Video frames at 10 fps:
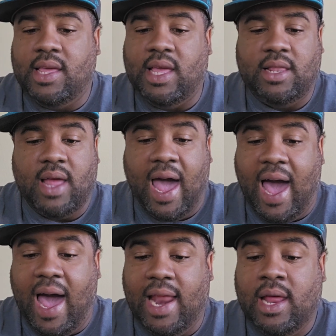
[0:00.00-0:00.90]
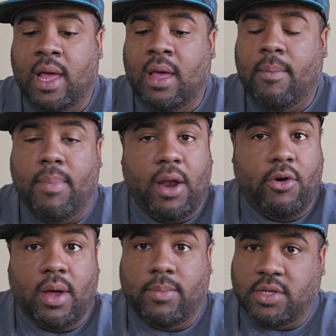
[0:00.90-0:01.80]
He had
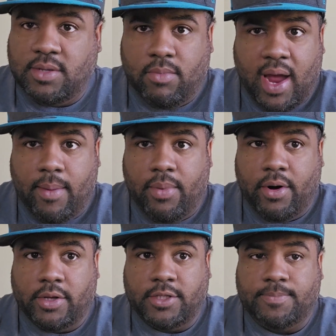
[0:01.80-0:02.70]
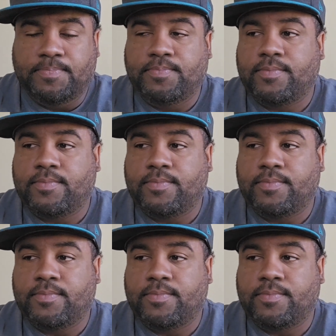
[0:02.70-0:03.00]
better numbers than Brian Burns.